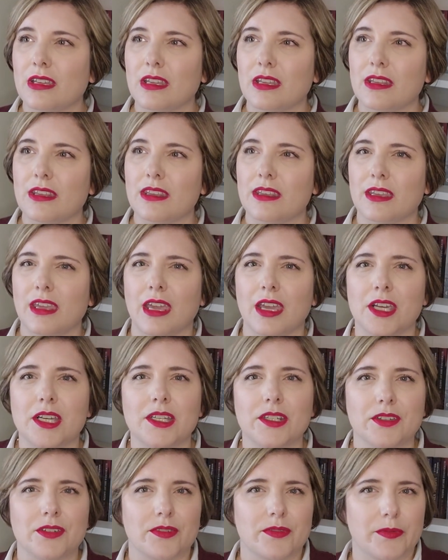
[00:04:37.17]
the
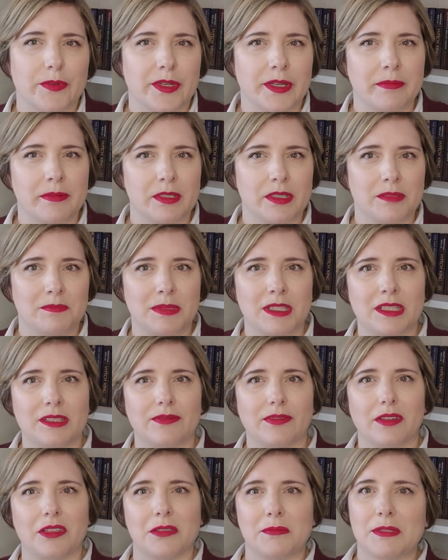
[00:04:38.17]
characters were able to be
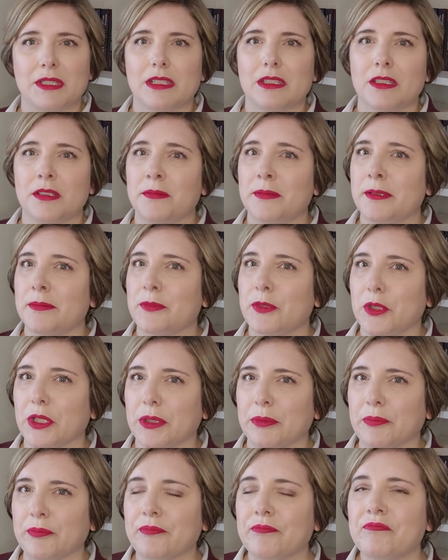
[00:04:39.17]
developed a little bit
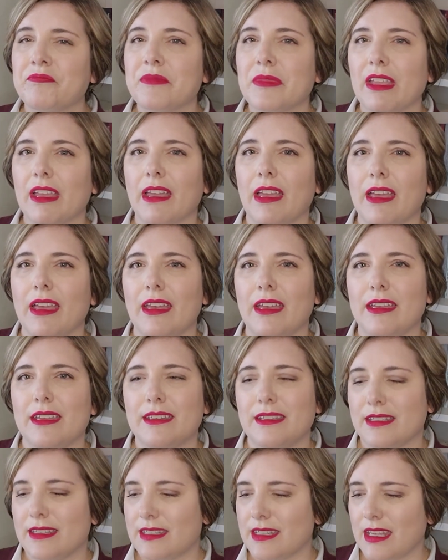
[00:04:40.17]
more,
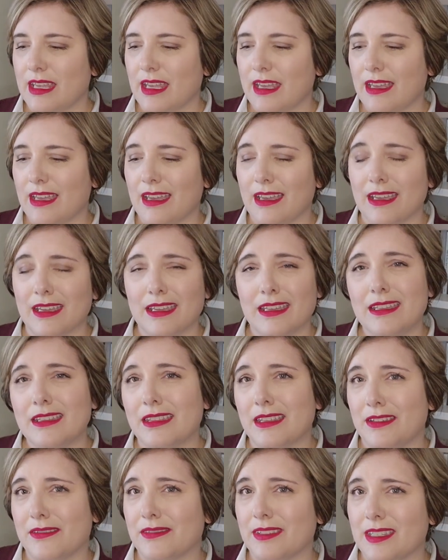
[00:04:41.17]
and I
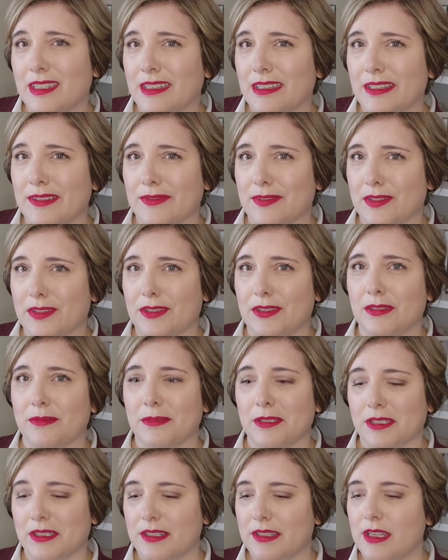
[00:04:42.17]
loved these first 2
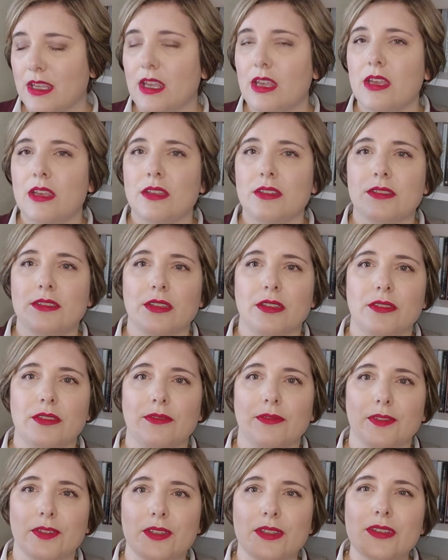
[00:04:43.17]
books. So the
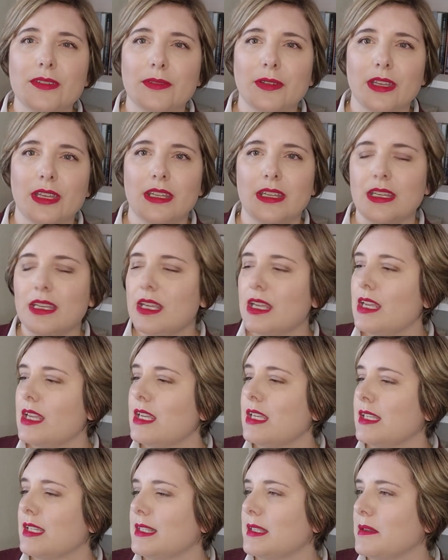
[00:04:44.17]
first one
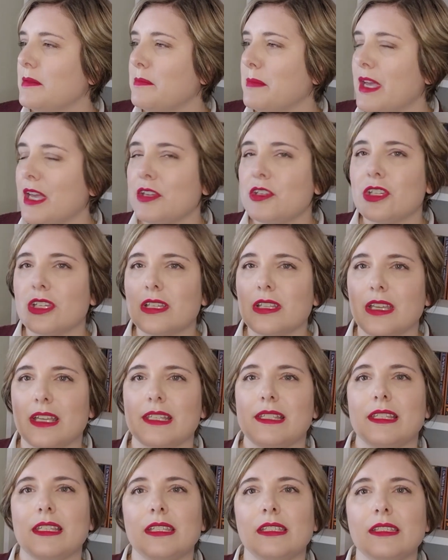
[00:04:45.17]
is Magic
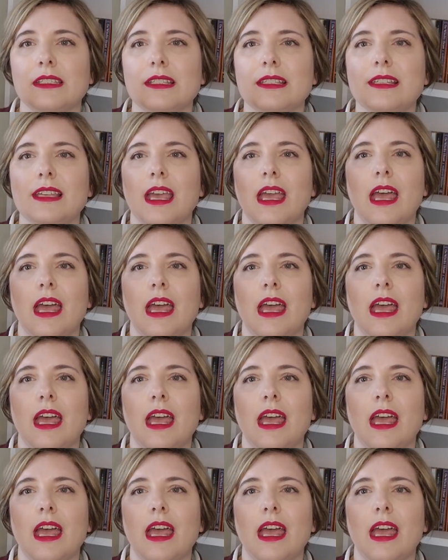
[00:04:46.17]
Lessons.